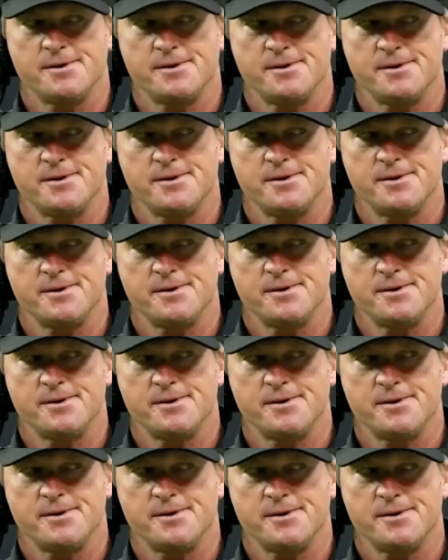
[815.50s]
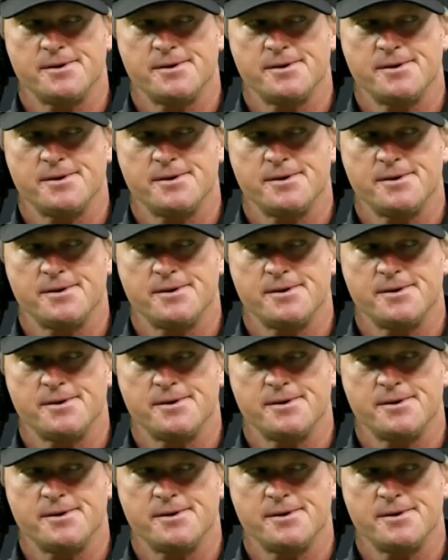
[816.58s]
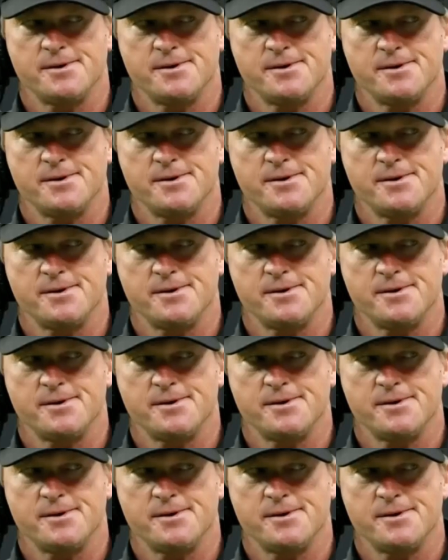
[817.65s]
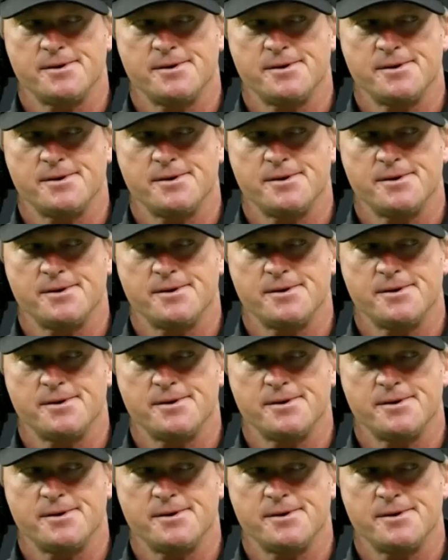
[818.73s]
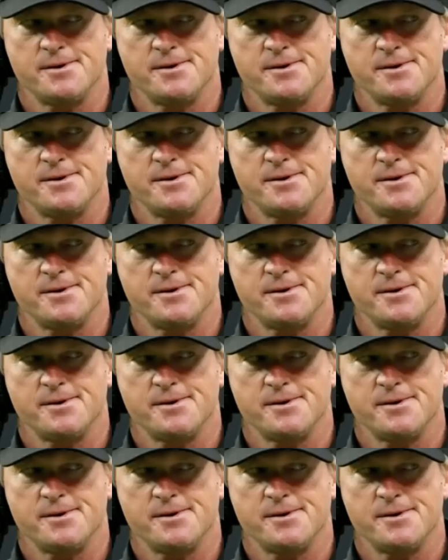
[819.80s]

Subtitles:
This person isn't speaking.